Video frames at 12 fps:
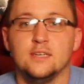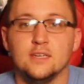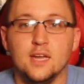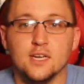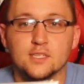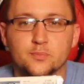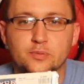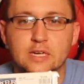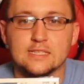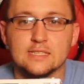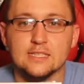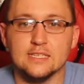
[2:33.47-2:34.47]
Not a
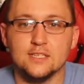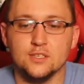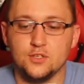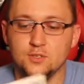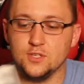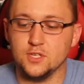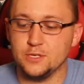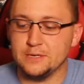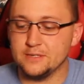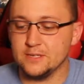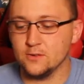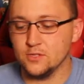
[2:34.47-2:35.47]
surprise that this issue's in here.
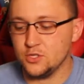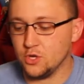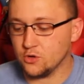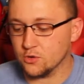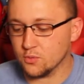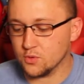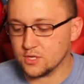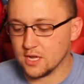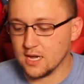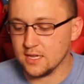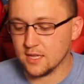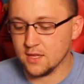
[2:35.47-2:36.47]
It's the only Joker War
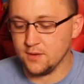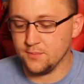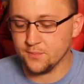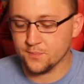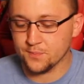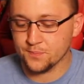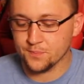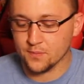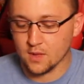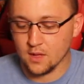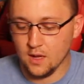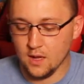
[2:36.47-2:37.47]
tie-in
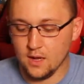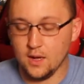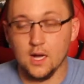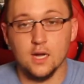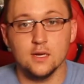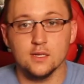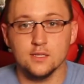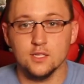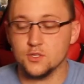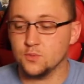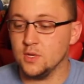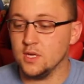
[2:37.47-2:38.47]

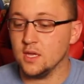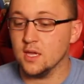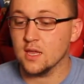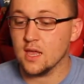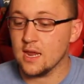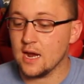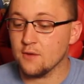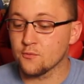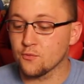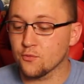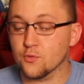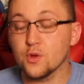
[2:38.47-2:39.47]
this week, and I
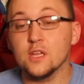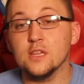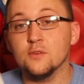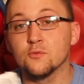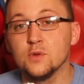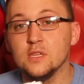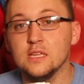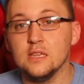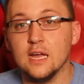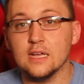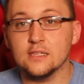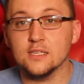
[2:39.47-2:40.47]
really, really
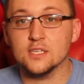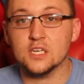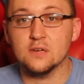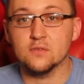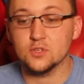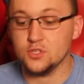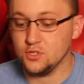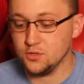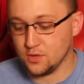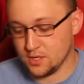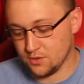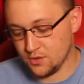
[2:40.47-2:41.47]
like this cover
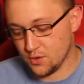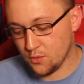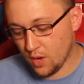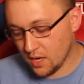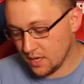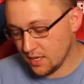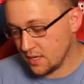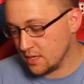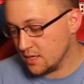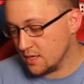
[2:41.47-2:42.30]
too. I don't know why.